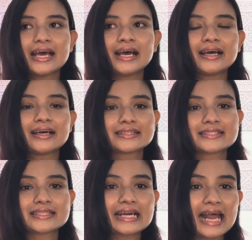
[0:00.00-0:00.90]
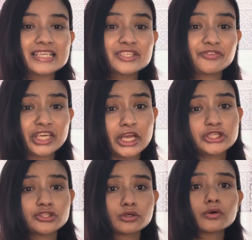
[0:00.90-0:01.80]
uh, there's a
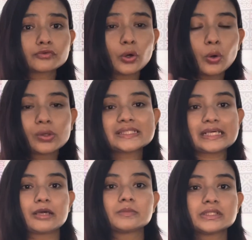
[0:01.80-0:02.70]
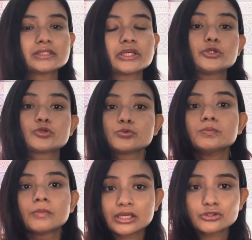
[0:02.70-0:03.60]
classification of the whole syllabus into
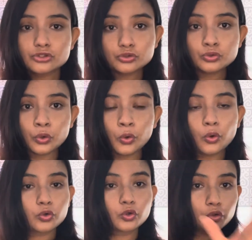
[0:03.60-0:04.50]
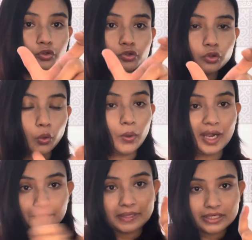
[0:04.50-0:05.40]
must to know good to know
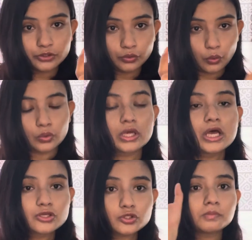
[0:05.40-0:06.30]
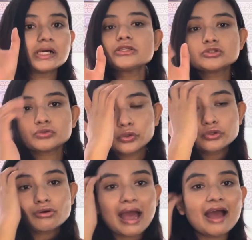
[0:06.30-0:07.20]
and better to know so must to know
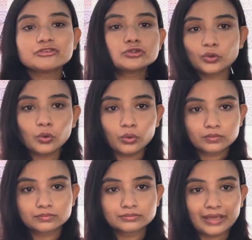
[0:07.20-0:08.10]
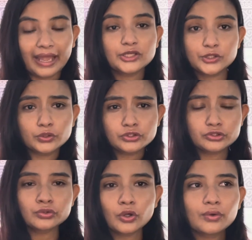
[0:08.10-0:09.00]
you have to know and good
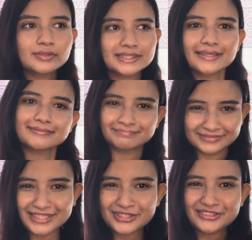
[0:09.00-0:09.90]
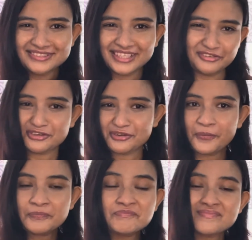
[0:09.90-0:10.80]
to know it's like it's good if you
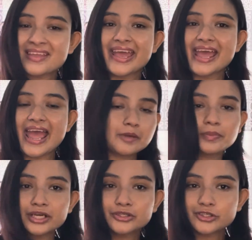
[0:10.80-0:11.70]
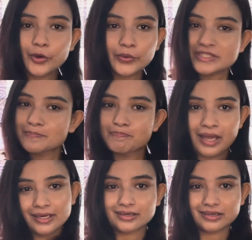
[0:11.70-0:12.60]
know and better to know it's
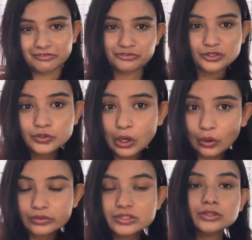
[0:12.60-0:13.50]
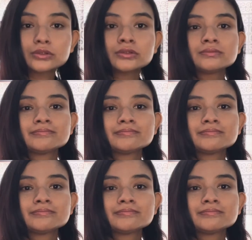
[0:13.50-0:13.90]
better if you know so